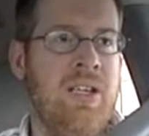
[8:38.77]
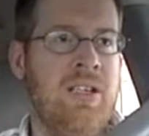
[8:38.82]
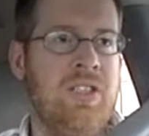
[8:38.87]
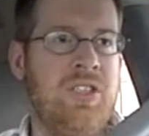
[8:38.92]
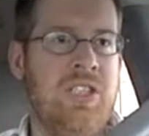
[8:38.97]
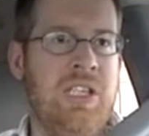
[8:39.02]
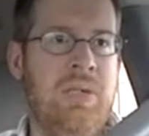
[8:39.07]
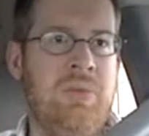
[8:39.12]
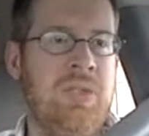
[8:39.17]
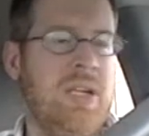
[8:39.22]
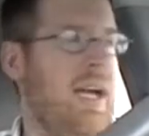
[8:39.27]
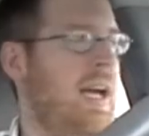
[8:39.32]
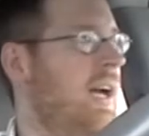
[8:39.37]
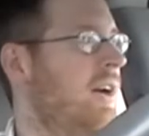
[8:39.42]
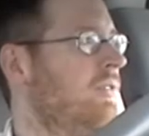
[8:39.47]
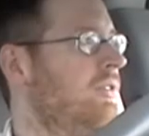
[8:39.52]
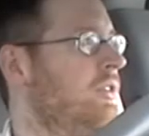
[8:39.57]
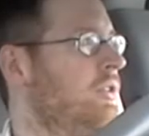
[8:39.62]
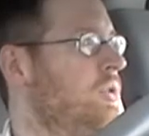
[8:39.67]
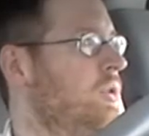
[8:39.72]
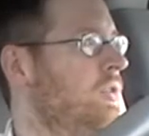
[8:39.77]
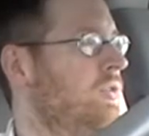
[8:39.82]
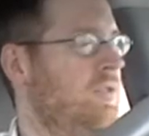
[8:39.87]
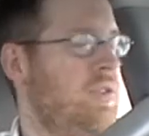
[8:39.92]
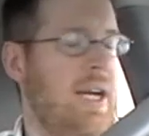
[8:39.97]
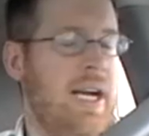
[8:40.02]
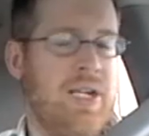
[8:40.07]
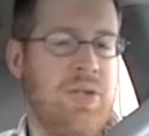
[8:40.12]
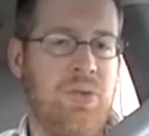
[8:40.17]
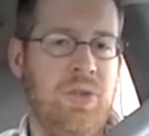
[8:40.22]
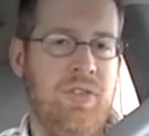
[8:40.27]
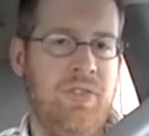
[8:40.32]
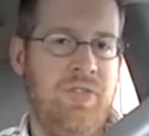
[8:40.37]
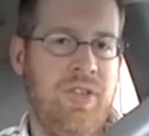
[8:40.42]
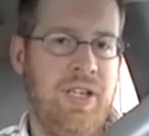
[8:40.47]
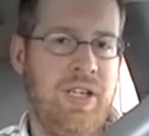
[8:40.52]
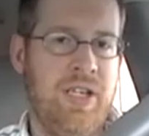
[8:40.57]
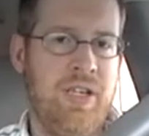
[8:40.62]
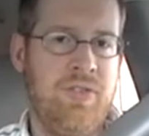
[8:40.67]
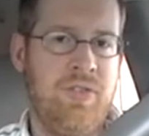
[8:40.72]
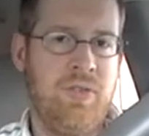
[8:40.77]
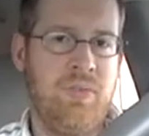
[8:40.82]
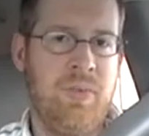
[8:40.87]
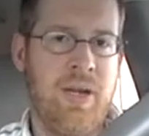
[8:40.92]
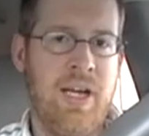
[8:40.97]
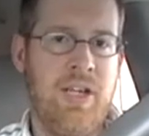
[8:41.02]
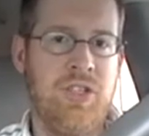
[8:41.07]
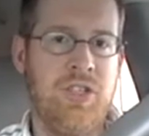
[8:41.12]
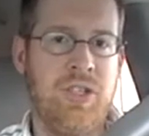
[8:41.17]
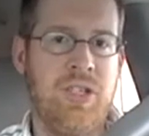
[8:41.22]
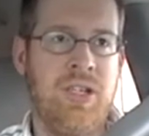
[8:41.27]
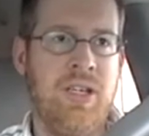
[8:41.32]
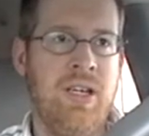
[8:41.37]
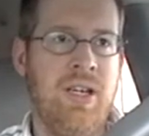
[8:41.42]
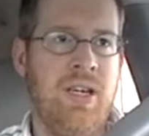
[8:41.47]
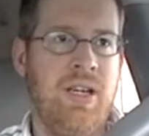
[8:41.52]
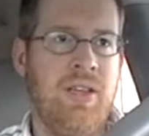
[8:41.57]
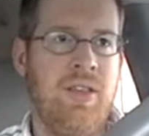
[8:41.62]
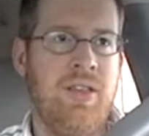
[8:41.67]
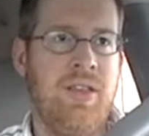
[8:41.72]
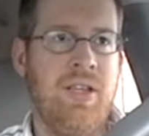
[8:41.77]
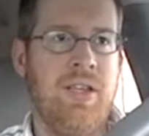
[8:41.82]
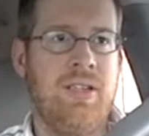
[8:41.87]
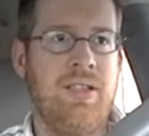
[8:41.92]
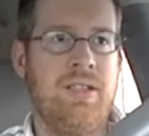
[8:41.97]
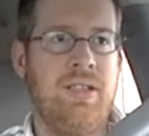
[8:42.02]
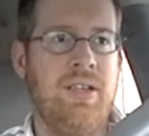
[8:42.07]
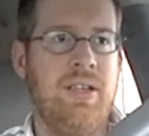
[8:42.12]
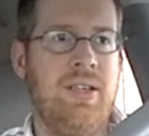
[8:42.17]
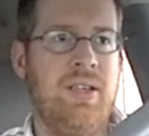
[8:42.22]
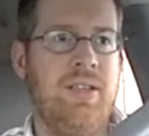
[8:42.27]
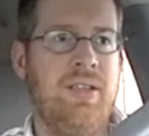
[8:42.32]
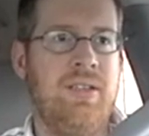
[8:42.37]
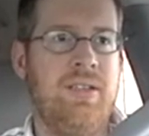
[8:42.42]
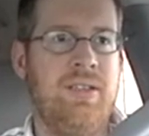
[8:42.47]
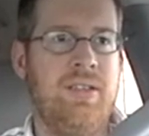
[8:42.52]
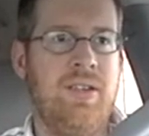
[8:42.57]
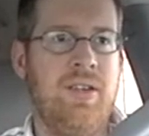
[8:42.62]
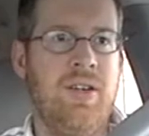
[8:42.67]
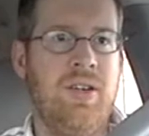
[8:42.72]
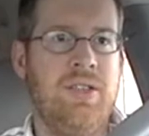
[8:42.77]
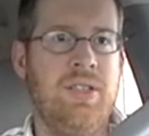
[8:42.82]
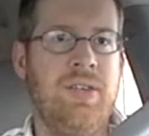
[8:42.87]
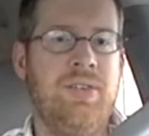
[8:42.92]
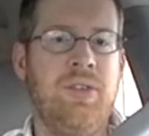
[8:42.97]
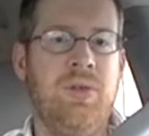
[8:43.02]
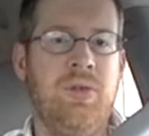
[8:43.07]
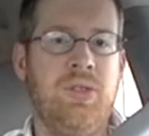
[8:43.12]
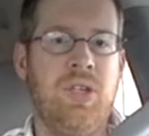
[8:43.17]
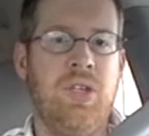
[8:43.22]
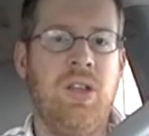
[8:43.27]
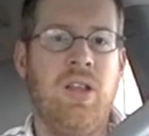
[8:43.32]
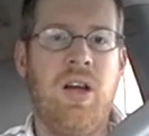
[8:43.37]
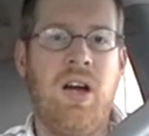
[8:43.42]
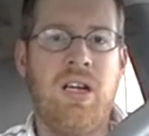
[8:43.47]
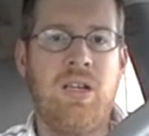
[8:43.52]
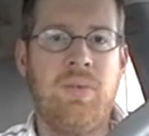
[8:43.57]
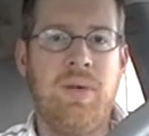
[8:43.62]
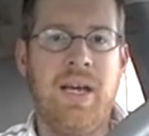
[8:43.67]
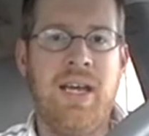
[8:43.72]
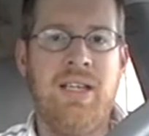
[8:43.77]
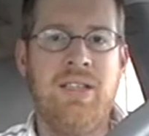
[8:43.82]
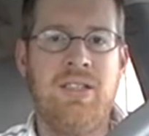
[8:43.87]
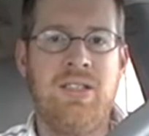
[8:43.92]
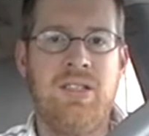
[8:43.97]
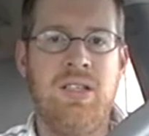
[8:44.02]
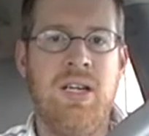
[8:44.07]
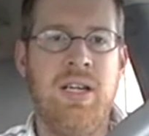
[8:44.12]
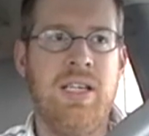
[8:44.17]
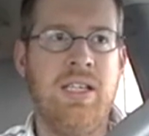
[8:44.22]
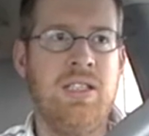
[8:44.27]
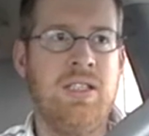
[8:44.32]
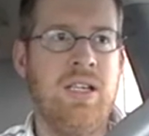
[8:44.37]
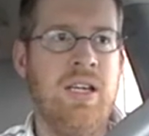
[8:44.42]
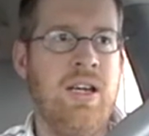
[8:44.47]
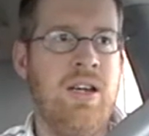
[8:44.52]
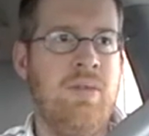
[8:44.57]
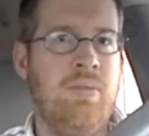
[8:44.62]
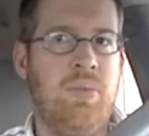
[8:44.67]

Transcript: seems to have this sort of natural affinity for magic that uh, definitely was unlocked by his studies.